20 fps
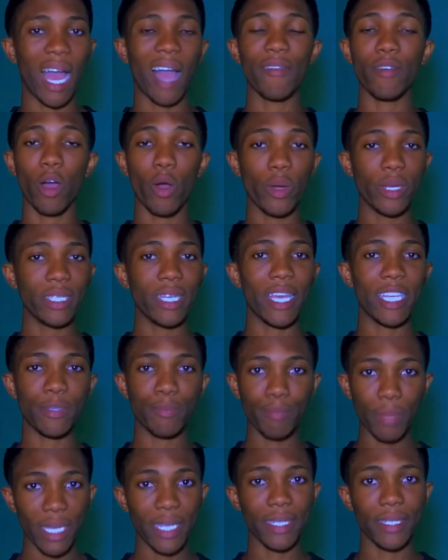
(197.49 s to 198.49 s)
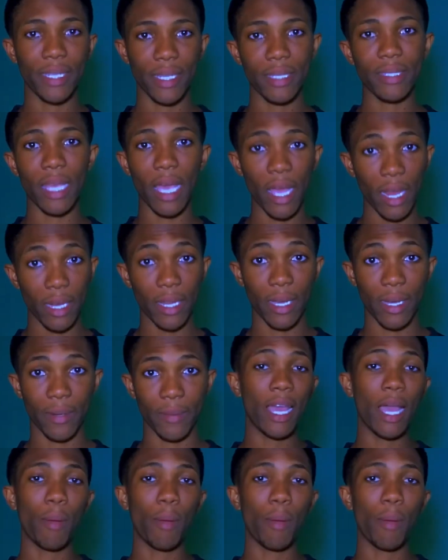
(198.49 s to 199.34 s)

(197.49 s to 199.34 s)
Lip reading: I've already explained this earlier.